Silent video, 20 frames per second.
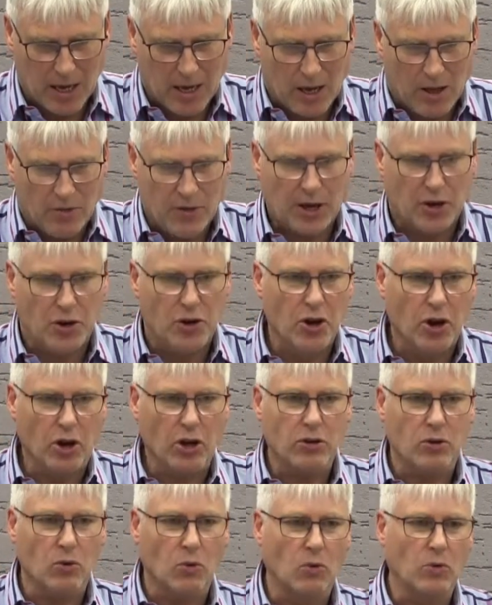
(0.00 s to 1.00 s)
that
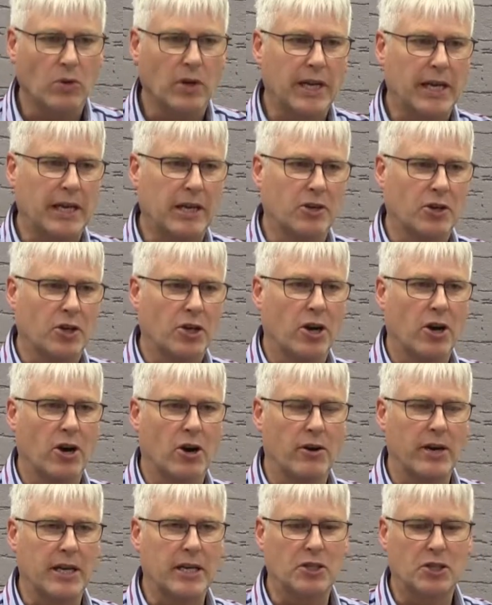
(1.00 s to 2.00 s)
not only
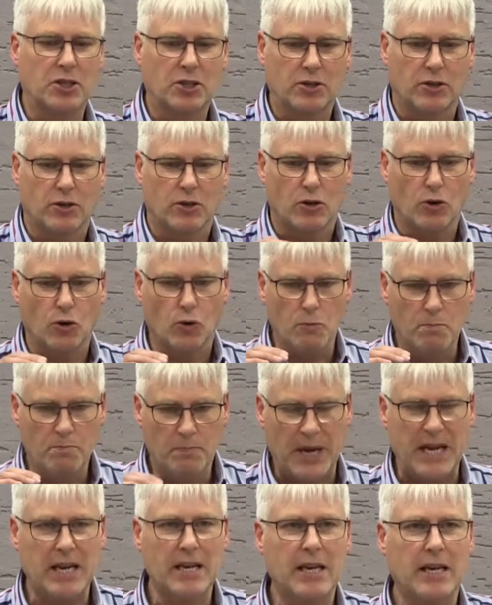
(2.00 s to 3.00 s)
encouraged
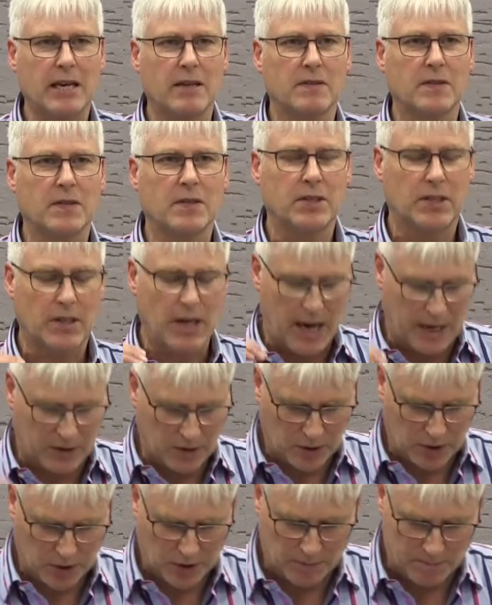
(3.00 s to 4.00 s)
obedience and
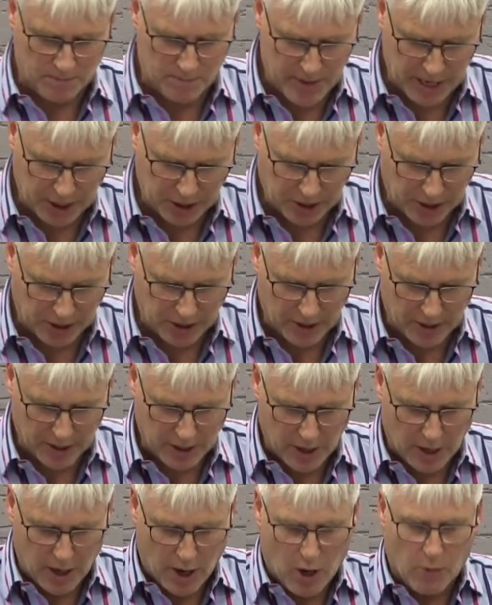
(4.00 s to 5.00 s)
submission,
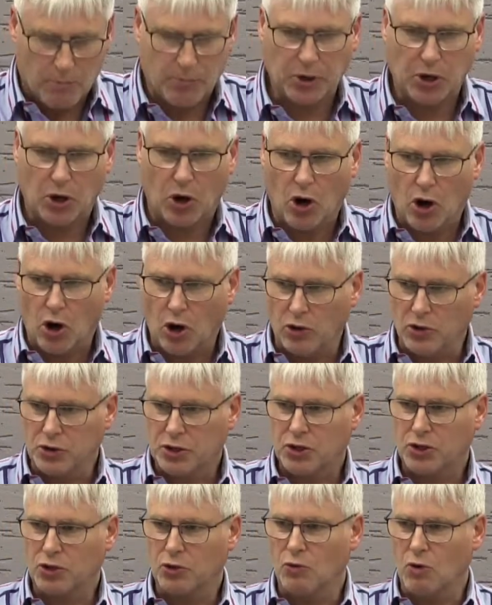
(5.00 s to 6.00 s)
but
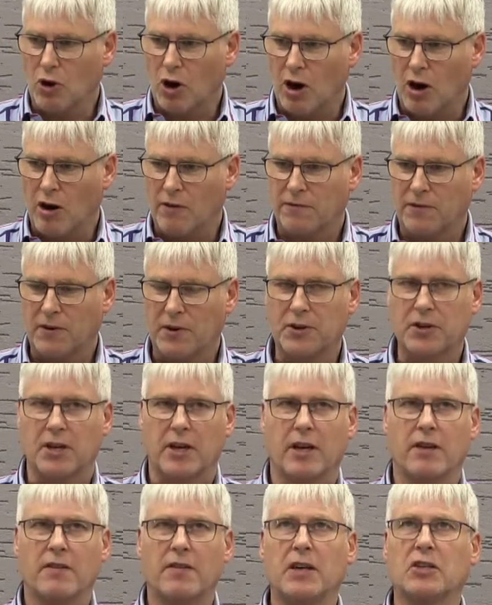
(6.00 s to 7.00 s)
also offered
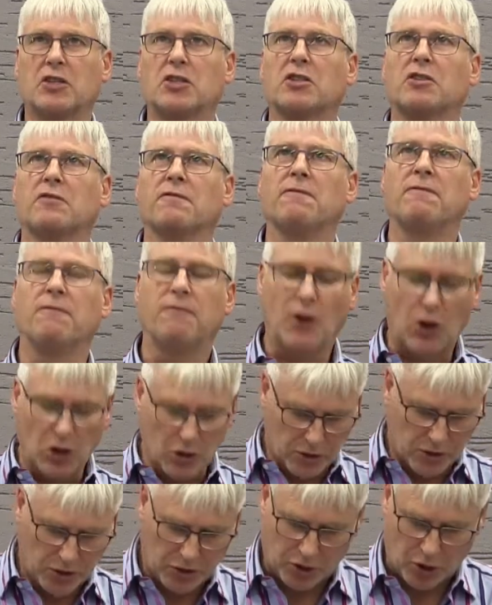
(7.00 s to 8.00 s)
this
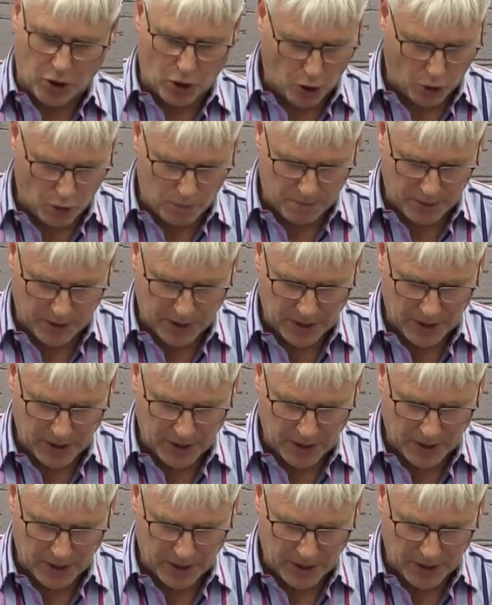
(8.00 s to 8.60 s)
false hope